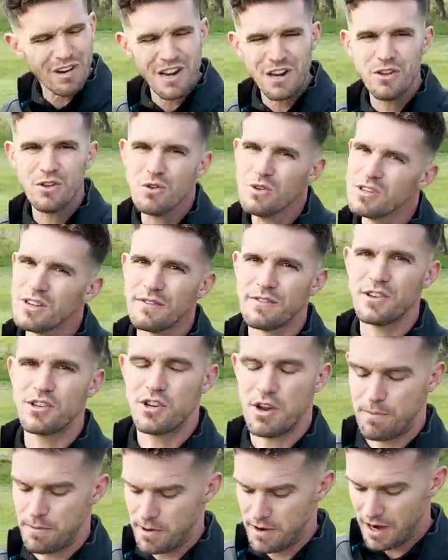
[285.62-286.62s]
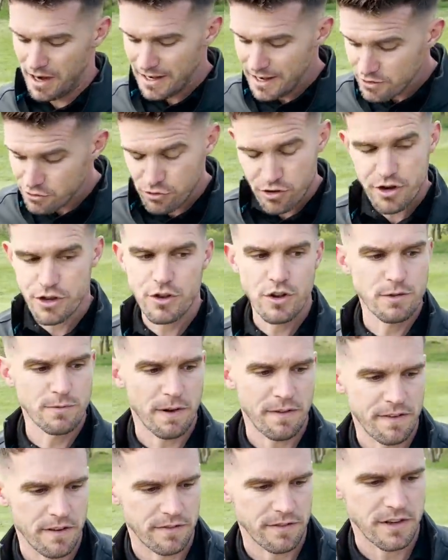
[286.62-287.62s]
really use it for chipping, I literally use my
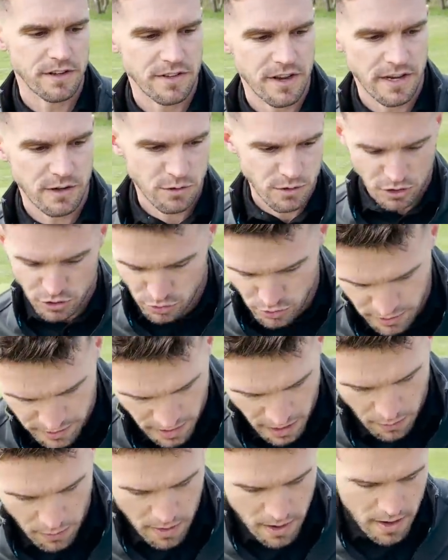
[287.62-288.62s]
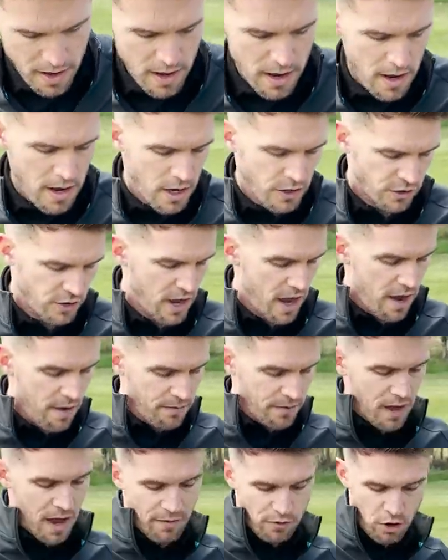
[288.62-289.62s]
56, which I'll show you now. So yeah,
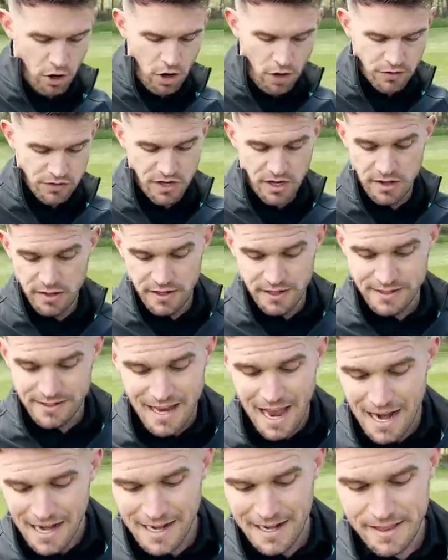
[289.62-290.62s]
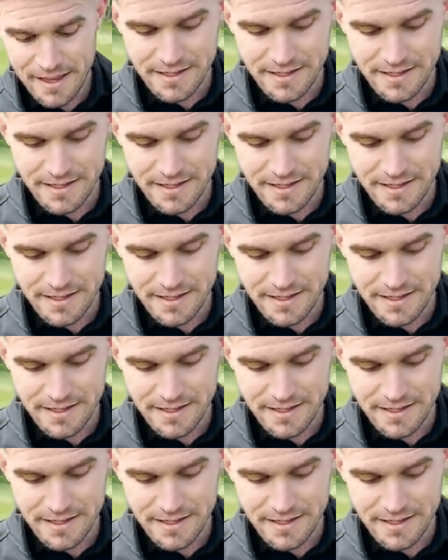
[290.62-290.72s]
I've got obviously exactly